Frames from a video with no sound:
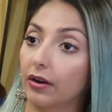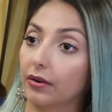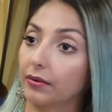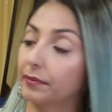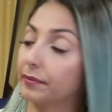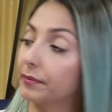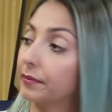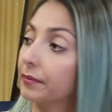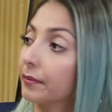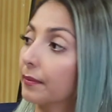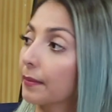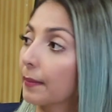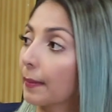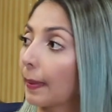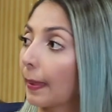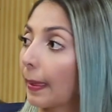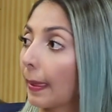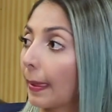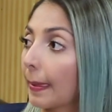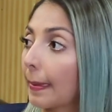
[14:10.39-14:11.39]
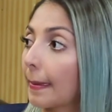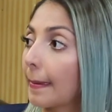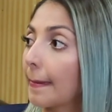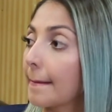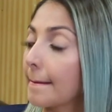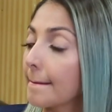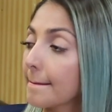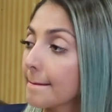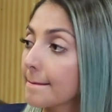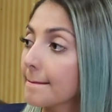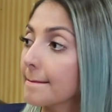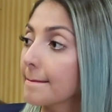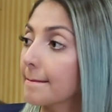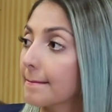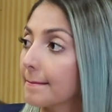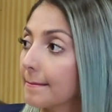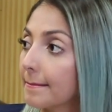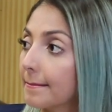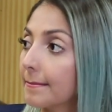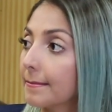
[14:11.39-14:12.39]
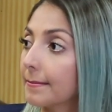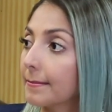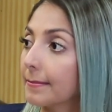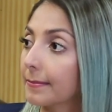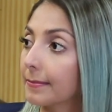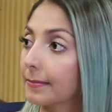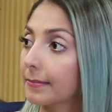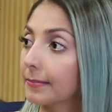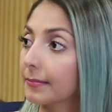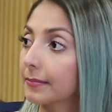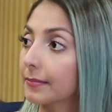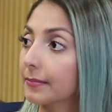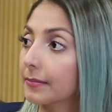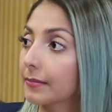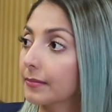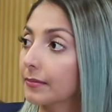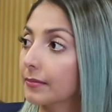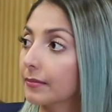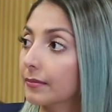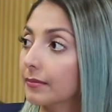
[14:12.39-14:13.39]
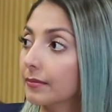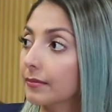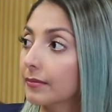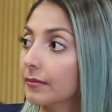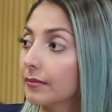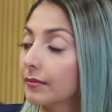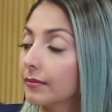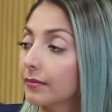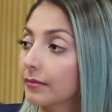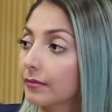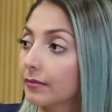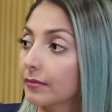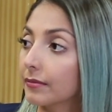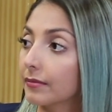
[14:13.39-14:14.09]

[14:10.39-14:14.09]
(silent)